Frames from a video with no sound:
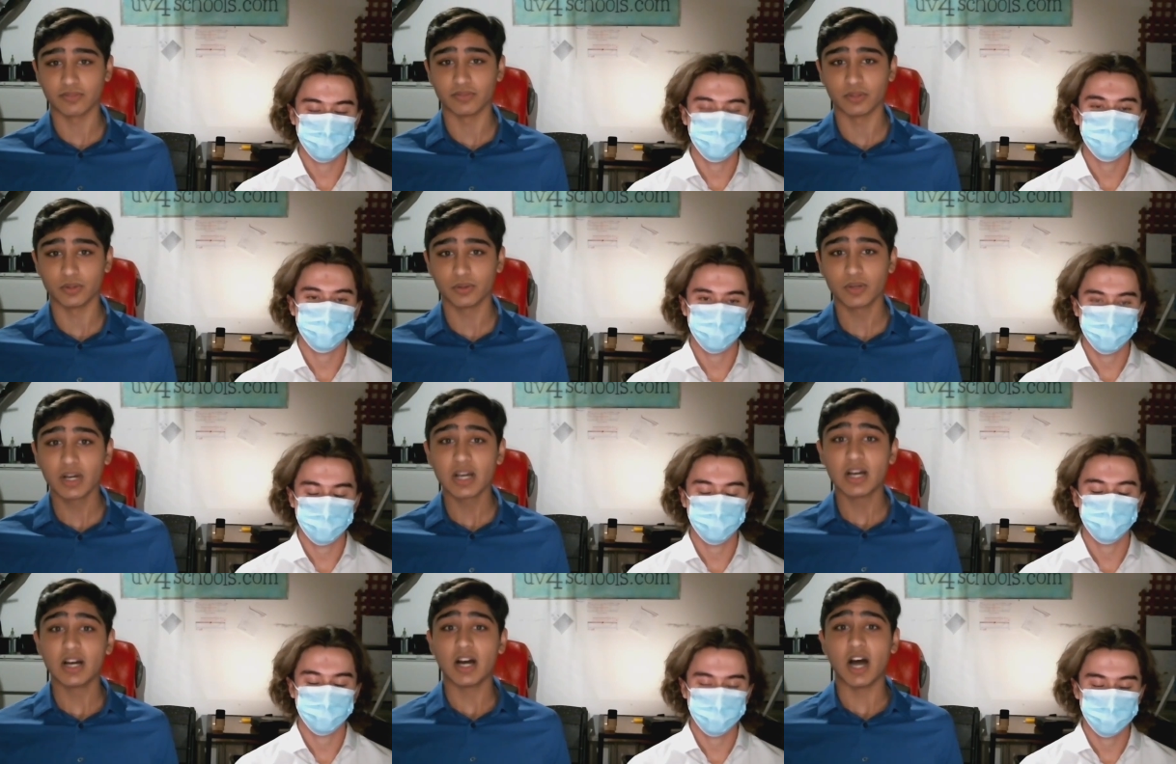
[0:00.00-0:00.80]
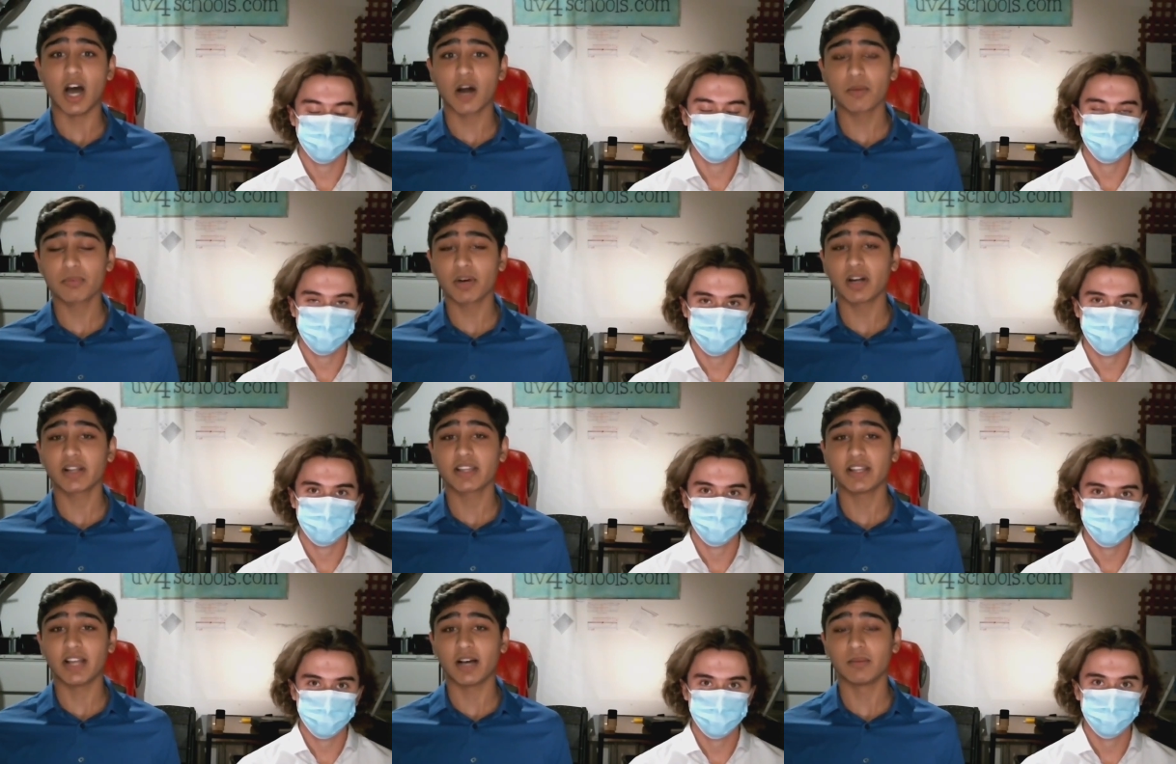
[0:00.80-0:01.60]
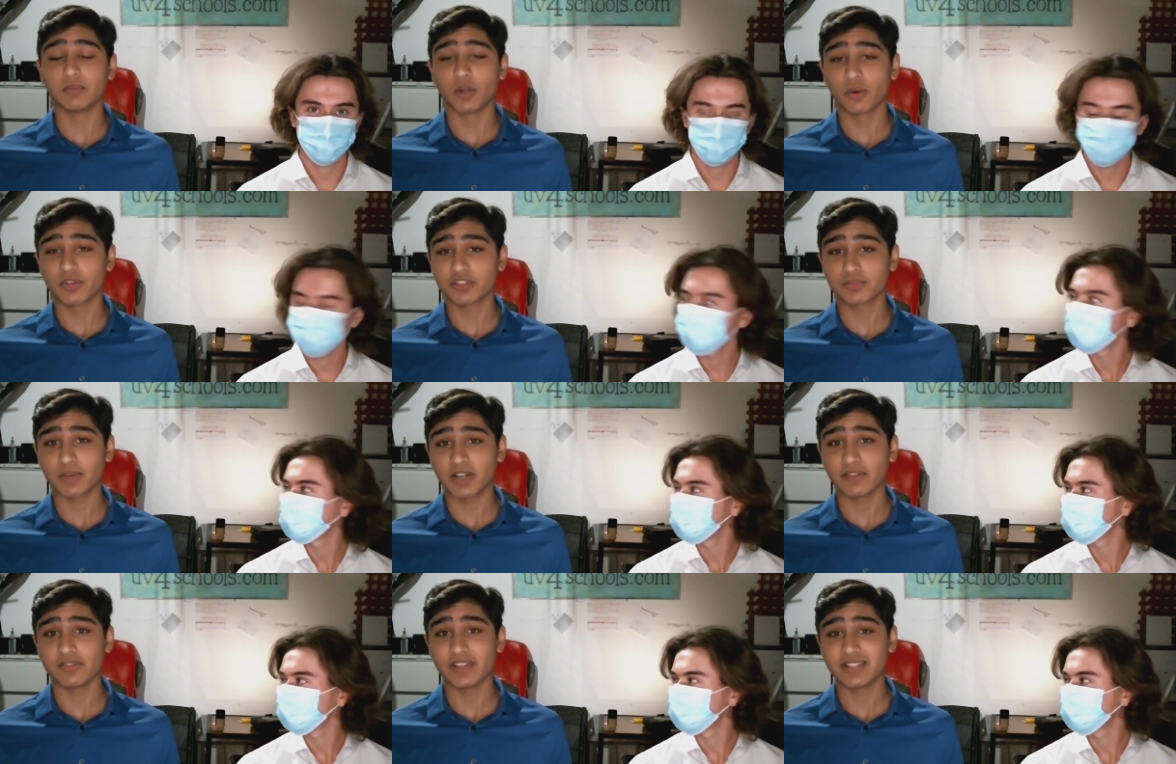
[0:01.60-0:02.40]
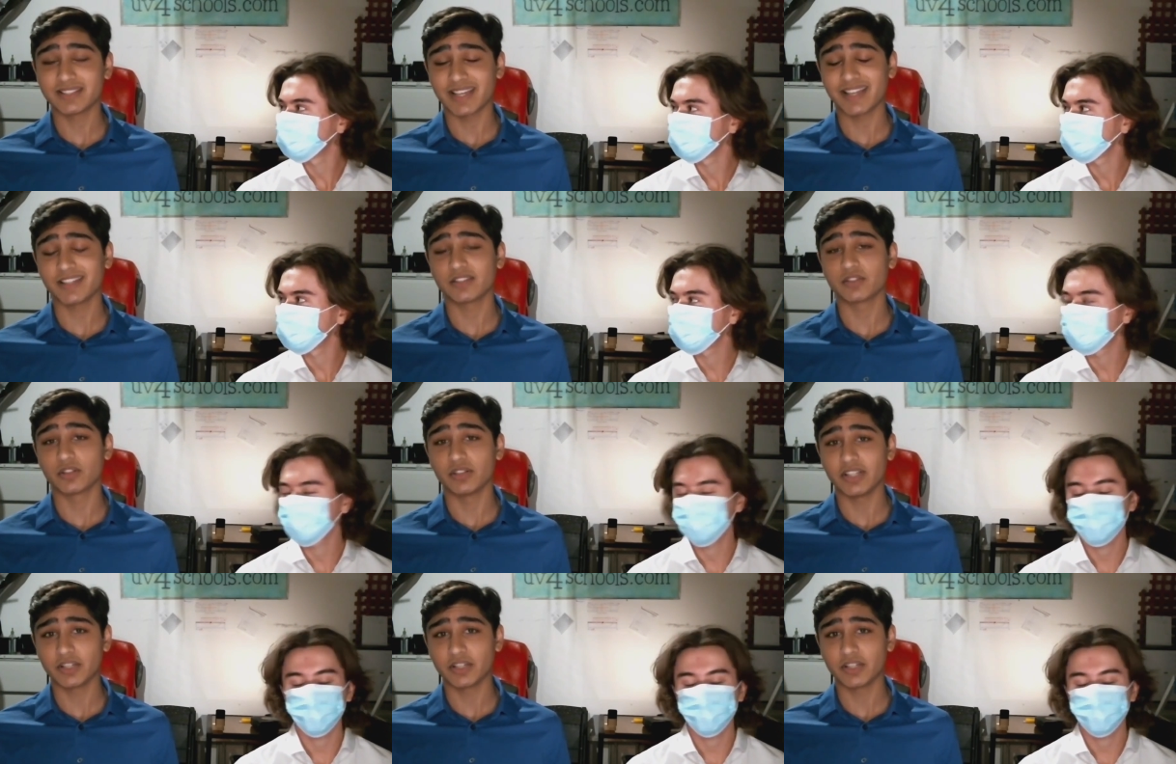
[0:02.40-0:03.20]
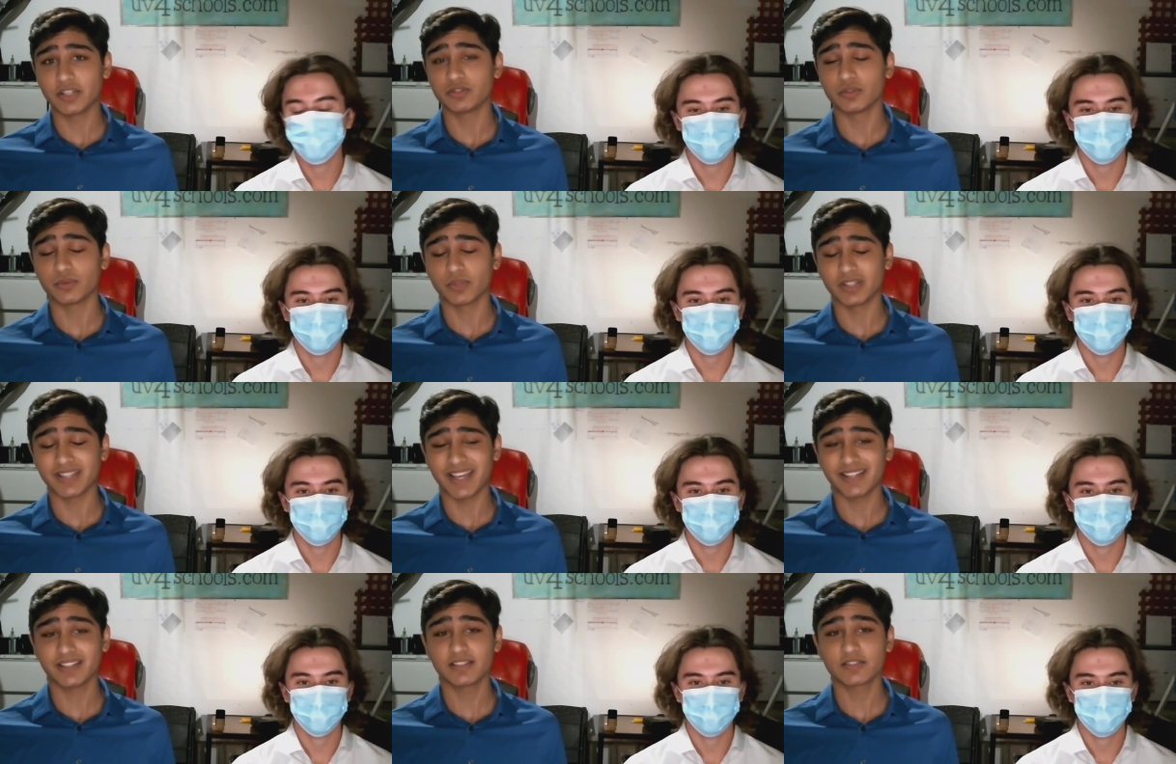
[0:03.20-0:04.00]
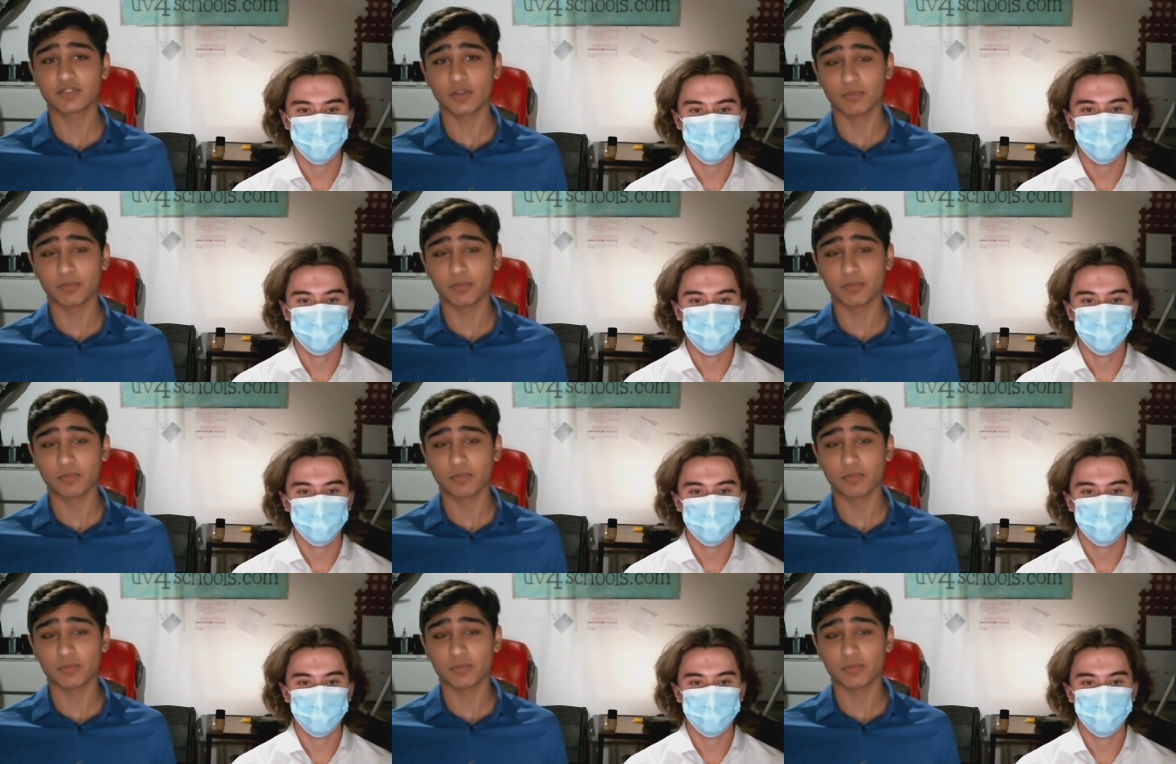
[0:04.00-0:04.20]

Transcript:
Speaker 1: or flu. Our product can help lower the spread of this and in turn increase student attendance.